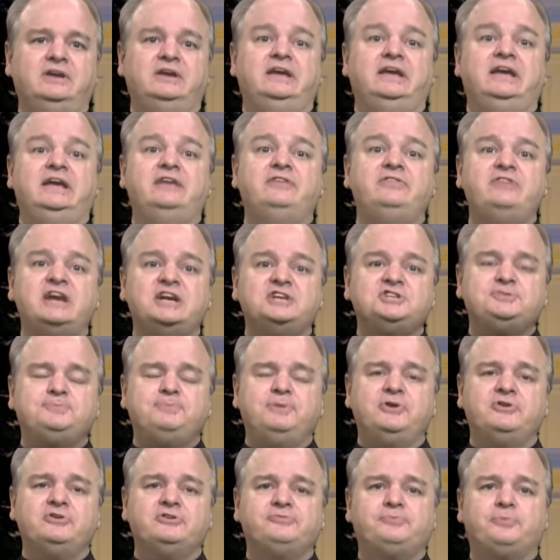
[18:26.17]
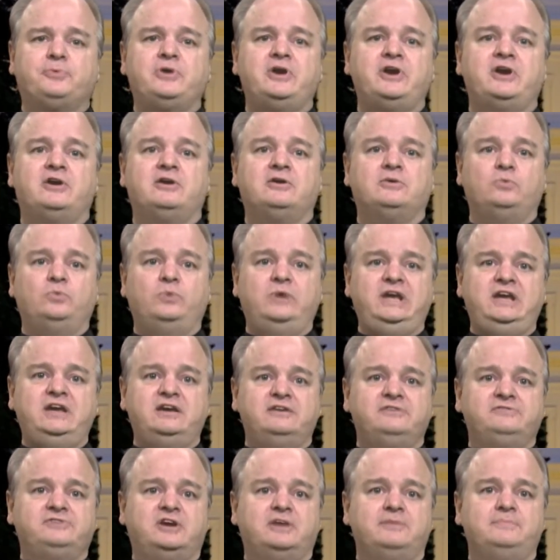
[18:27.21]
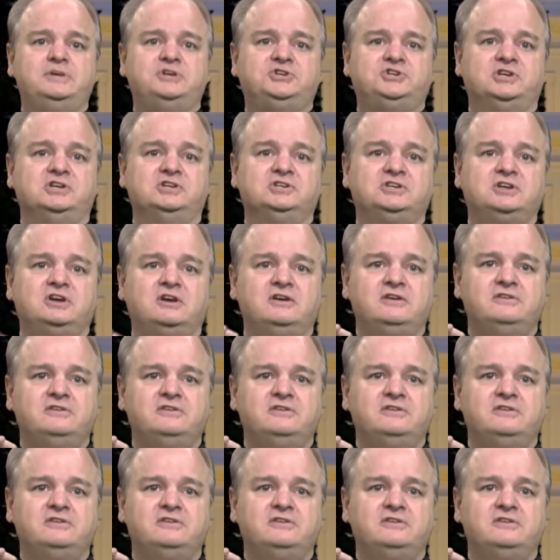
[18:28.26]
In that spirit of prayer, we have commissioned